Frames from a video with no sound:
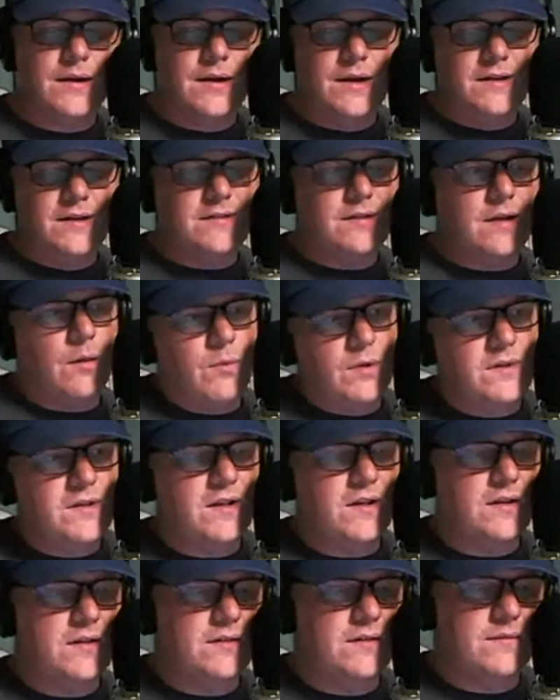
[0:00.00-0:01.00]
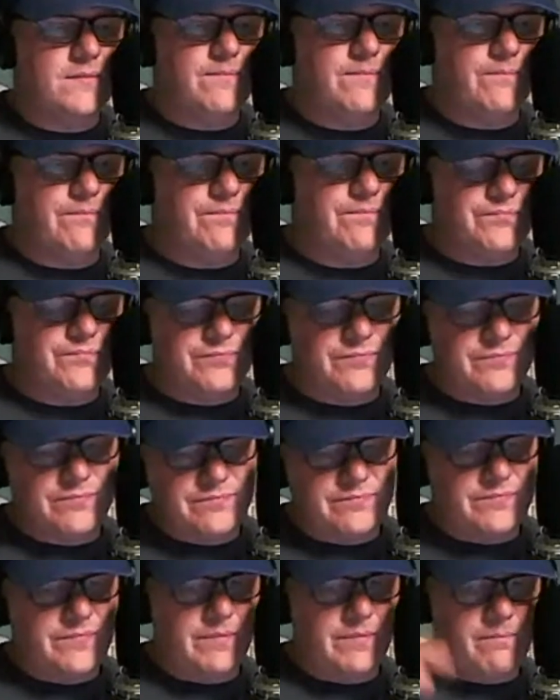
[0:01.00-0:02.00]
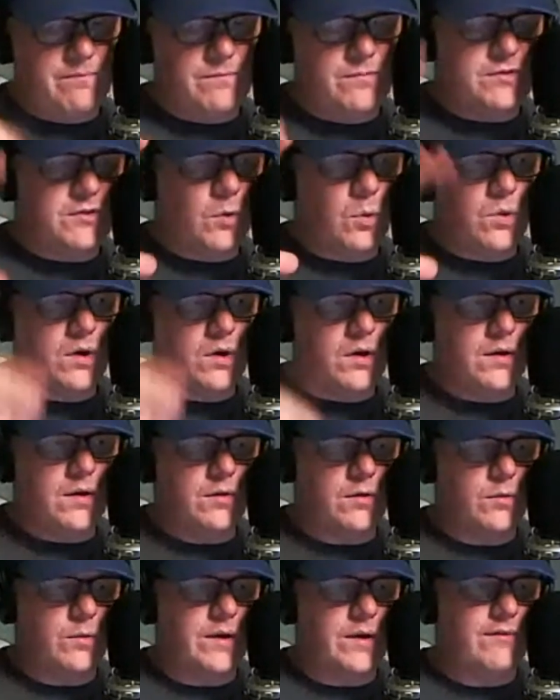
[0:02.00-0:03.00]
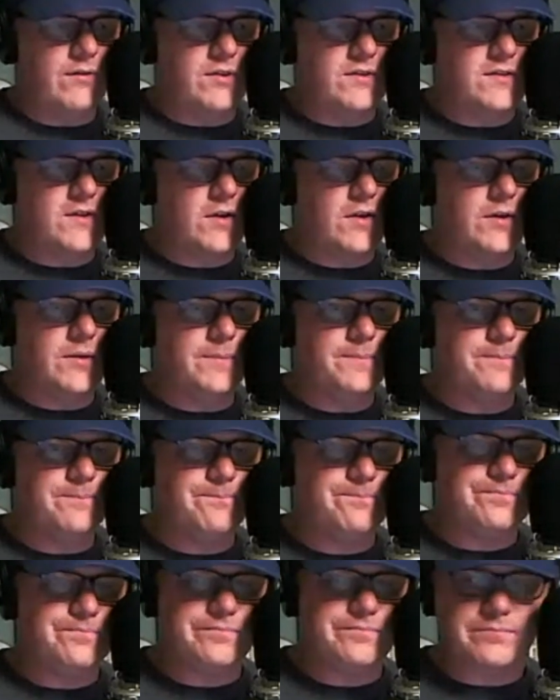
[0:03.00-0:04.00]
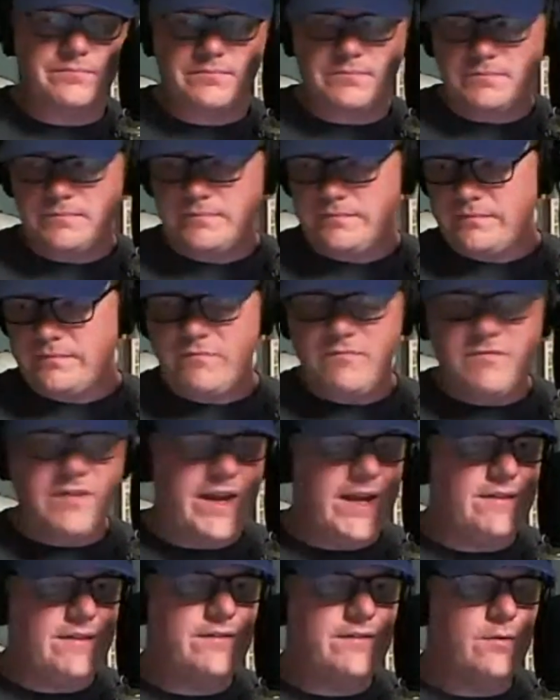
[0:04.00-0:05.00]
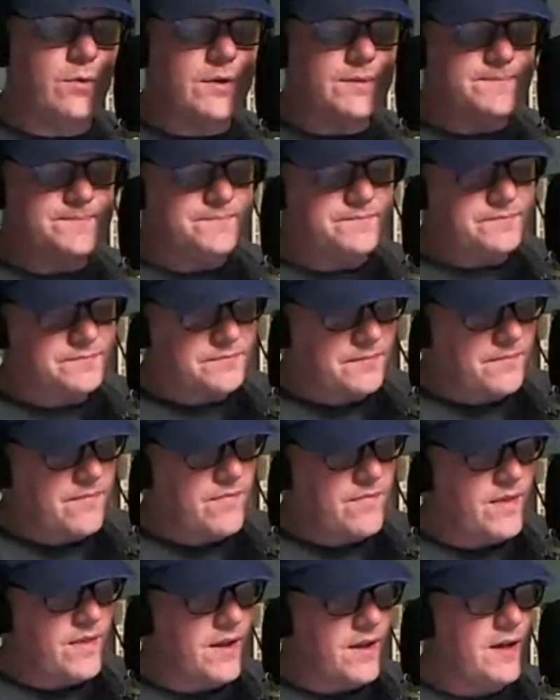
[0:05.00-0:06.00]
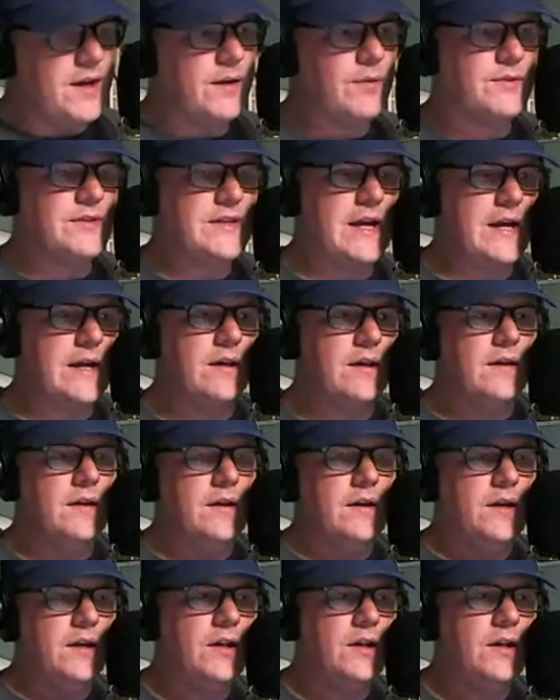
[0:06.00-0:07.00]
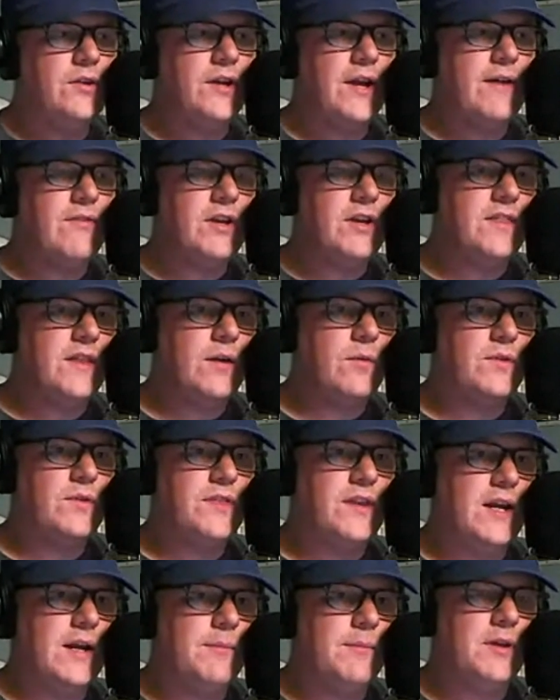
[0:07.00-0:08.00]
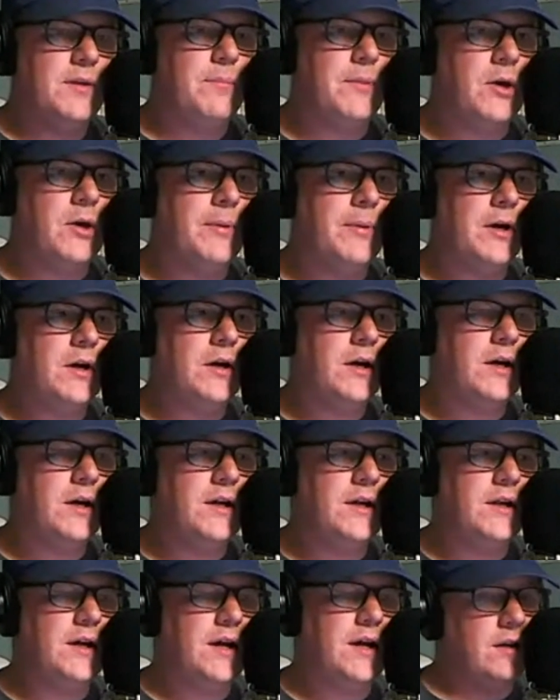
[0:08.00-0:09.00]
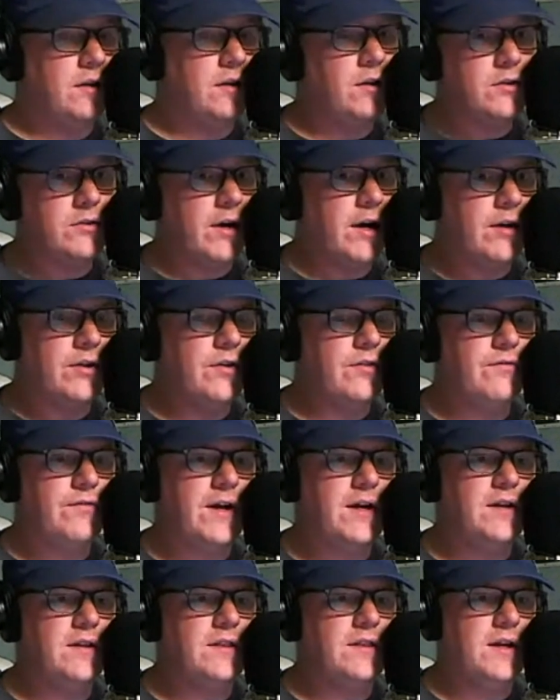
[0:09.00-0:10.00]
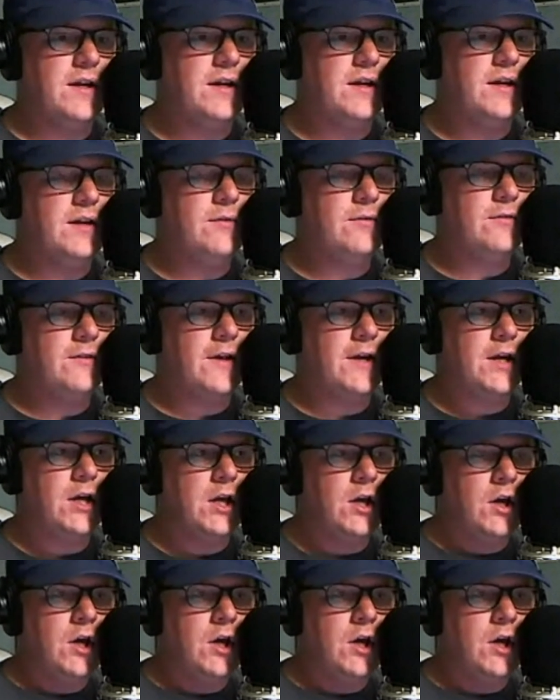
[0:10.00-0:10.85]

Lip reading: And so I went to the store or whatever it's called, fan store, and I was like, do you have anything with the name of the ballpark on it? I looked around, I couldn't find anything, and he was like,